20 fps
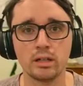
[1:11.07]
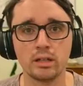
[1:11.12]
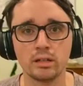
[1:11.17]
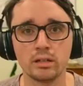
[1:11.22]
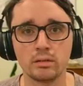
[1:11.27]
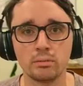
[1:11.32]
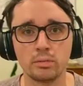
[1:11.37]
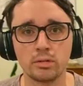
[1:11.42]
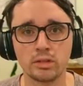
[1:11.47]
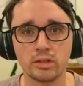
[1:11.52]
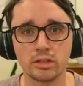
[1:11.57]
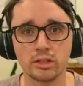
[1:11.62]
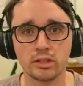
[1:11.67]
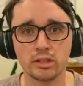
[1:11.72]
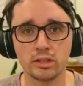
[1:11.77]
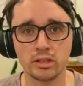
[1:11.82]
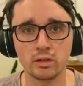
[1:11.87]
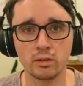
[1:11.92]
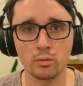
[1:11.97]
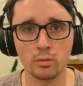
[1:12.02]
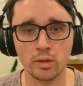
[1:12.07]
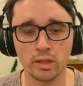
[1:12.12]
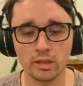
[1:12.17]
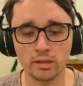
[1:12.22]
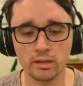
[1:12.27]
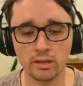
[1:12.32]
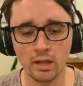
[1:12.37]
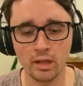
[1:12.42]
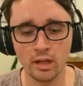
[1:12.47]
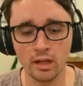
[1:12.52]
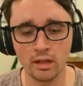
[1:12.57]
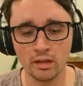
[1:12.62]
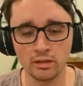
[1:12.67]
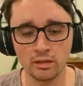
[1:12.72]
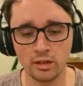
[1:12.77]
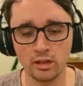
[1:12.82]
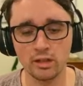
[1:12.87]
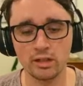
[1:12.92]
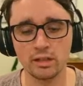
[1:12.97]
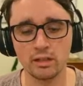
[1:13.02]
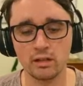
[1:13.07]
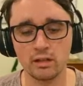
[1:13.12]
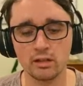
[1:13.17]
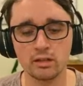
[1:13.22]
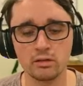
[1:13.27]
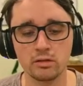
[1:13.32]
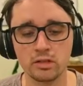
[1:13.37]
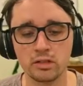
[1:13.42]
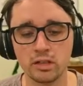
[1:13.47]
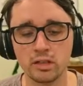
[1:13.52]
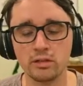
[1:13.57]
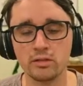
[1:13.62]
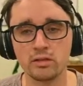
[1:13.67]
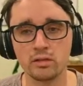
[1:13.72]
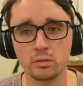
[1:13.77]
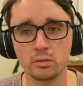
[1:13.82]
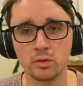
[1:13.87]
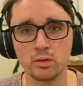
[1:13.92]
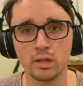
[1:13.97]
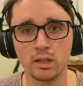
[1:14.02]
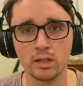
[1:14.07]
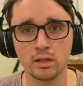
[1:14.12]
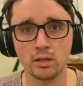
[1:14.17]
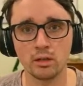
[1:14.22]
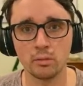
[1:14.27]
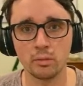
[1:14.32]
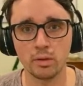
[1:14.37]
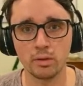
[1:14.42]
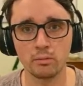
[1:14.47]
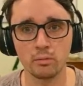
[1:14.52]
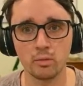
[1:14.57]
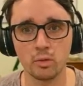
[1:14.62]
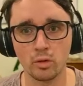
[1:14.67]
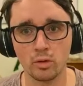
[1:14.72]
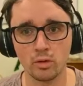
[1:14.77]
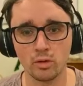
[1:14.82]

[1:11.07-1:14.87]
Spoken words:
positioning on wingers, Sterling likes to receive the ball a little bit more